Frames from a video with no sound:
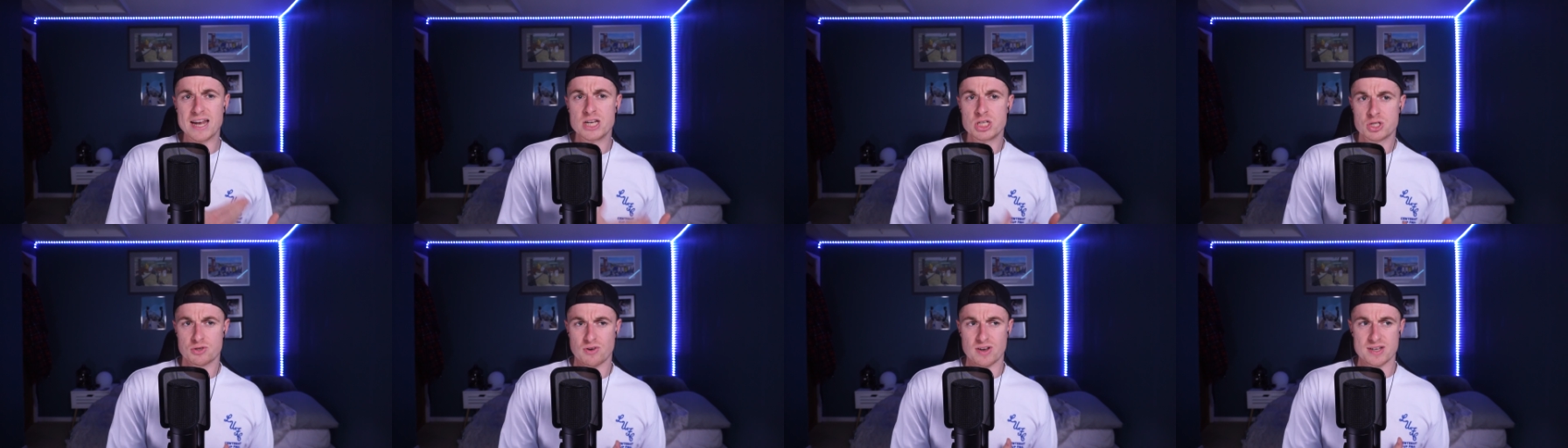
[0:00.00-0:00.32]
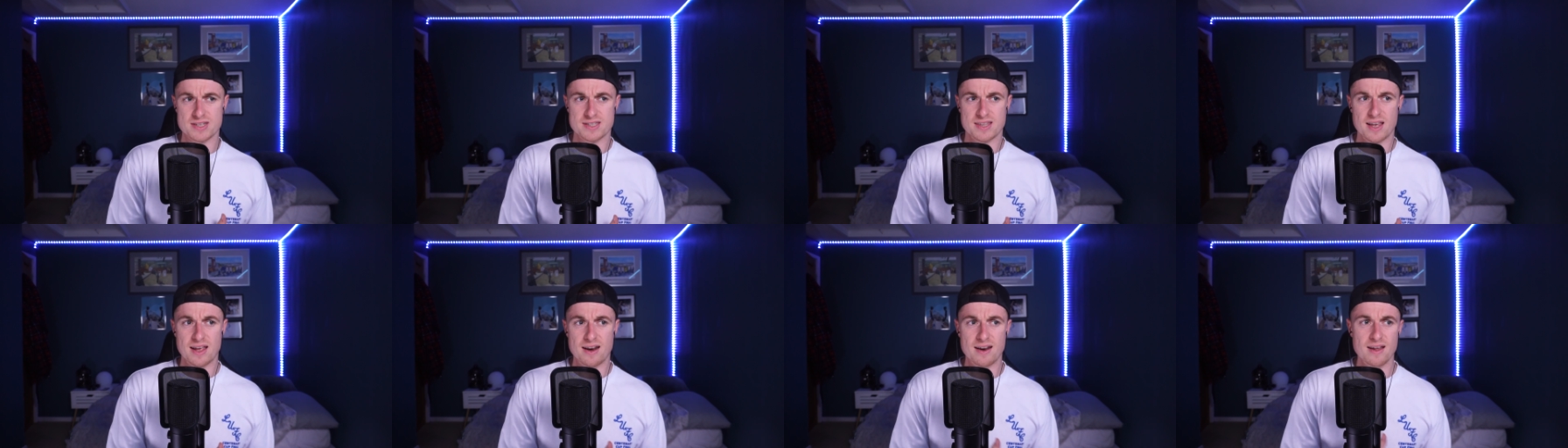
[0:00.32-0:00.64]

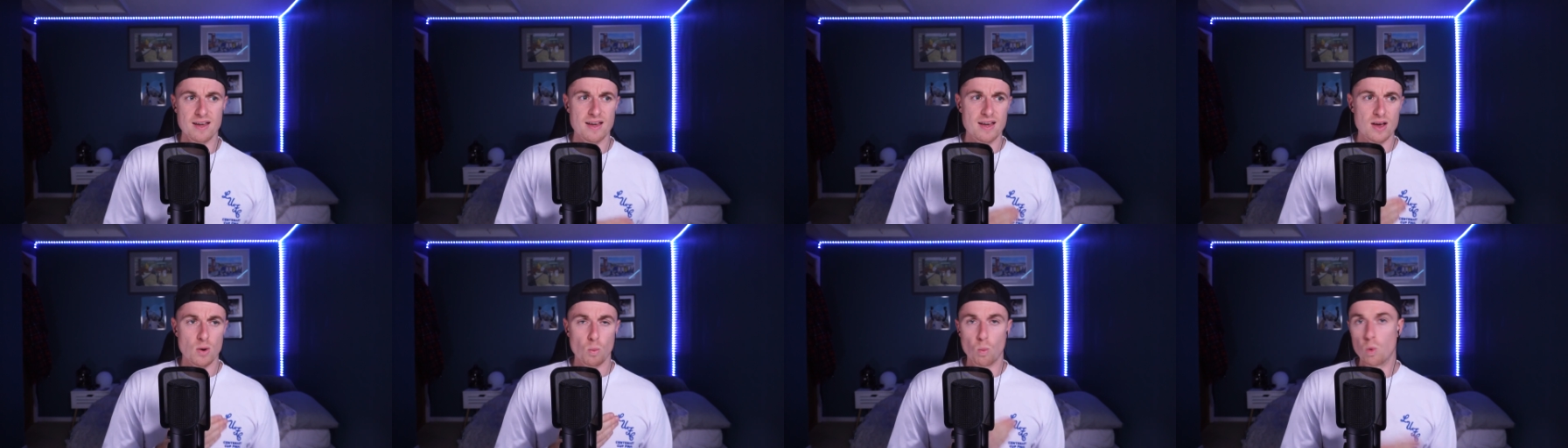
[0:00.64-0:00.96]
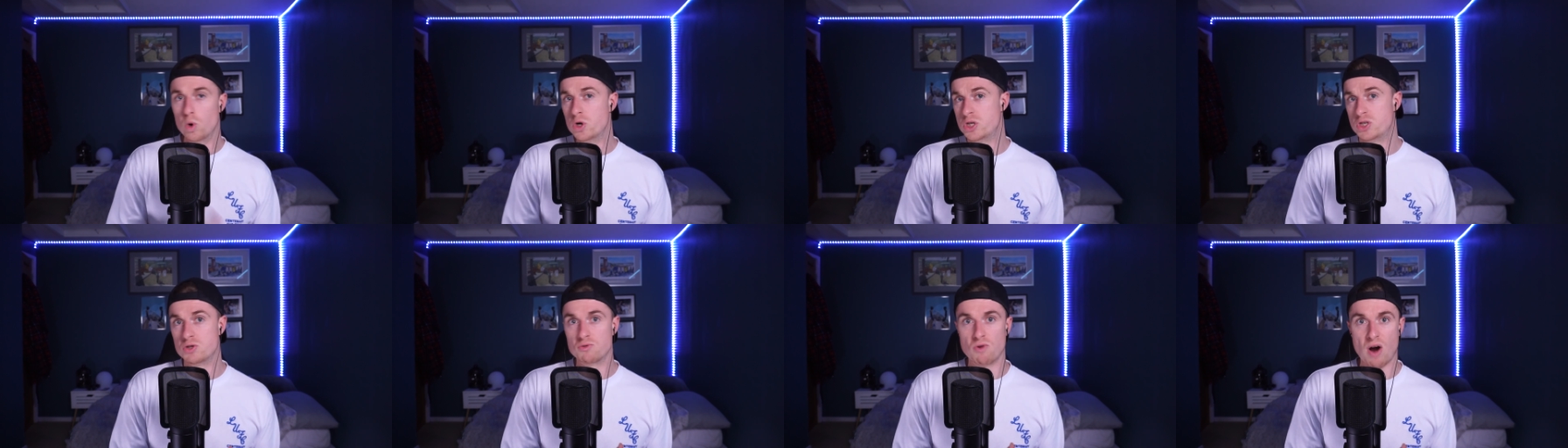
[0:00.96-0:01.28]
interesting.
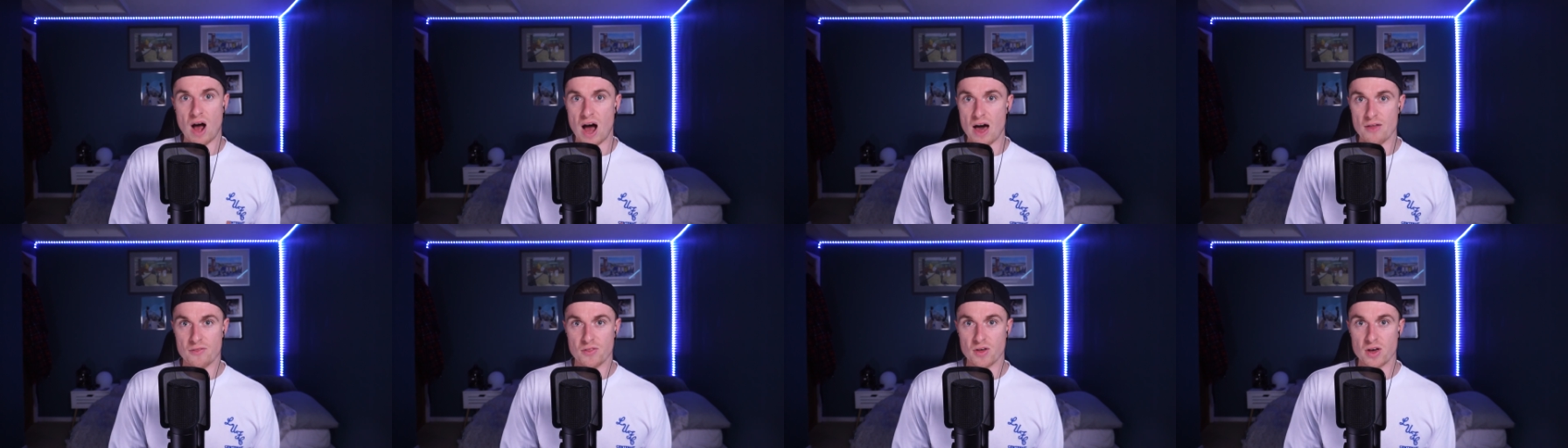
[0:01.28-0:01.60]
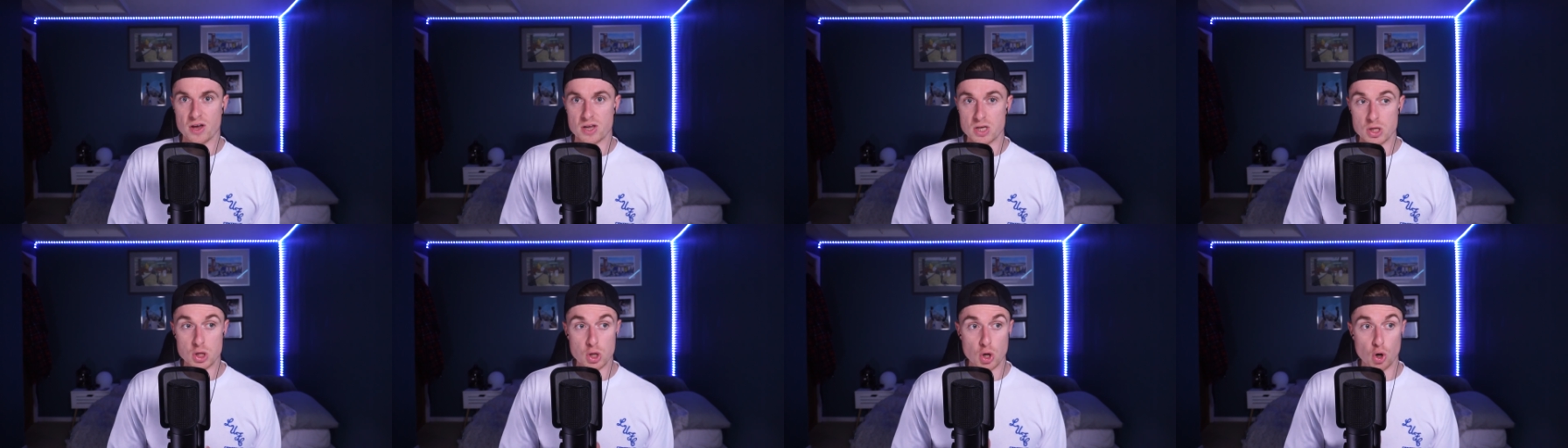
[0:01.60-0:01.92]
Would you
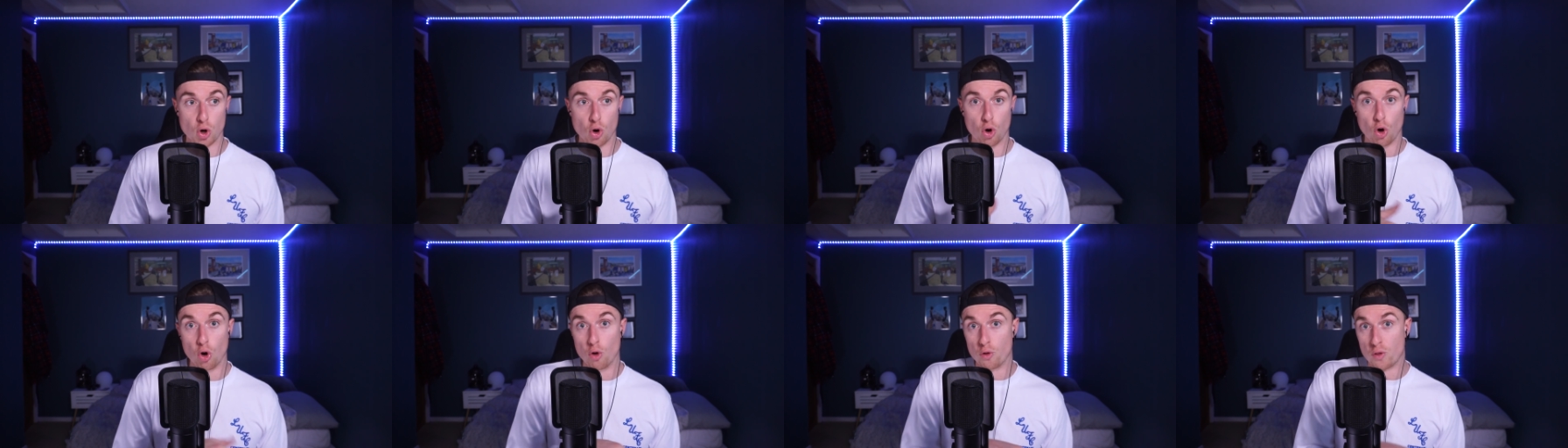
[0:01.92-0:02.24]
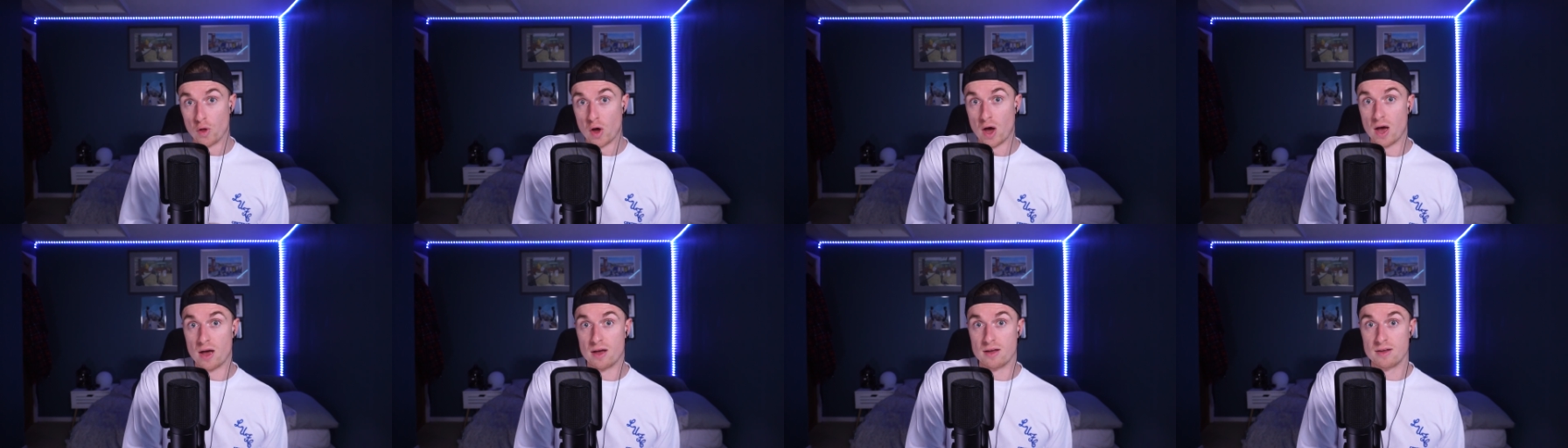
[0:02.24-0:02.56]
rather your
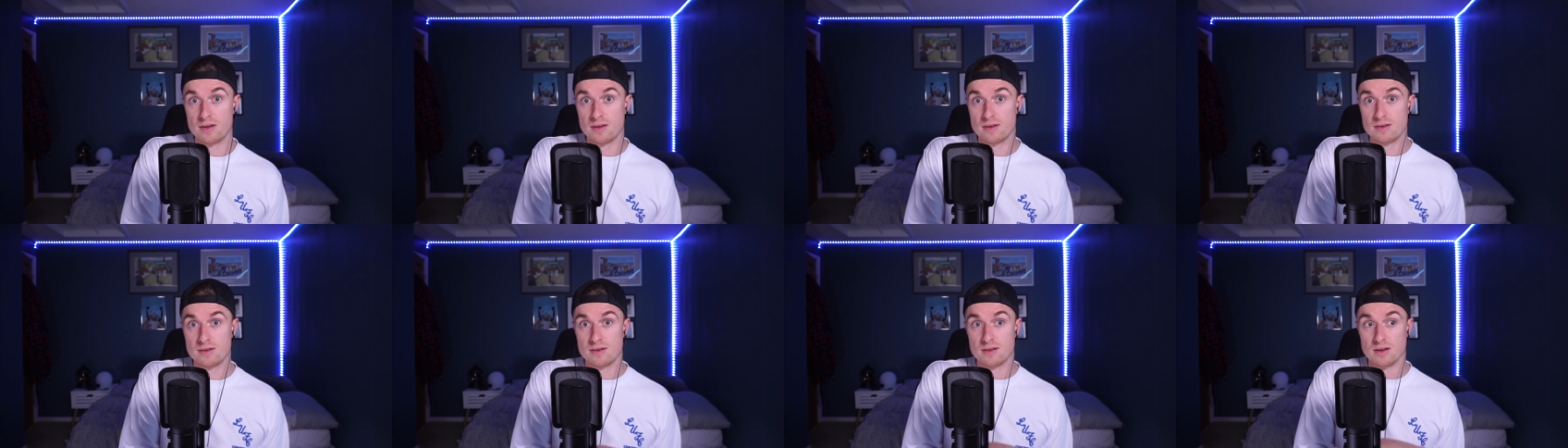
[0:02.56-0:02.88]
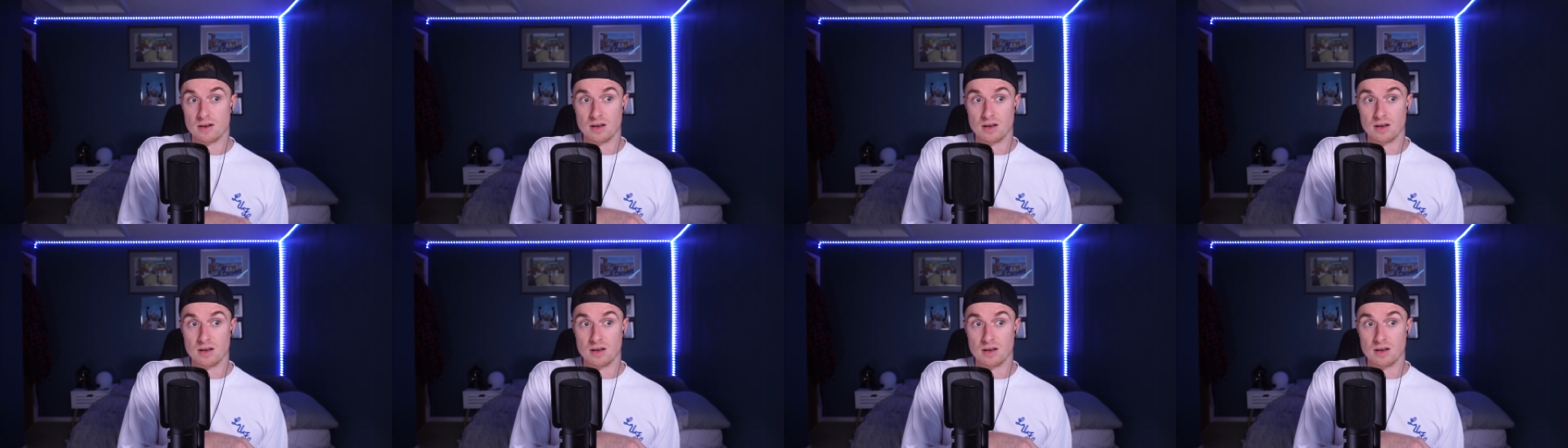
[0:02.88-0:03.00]
other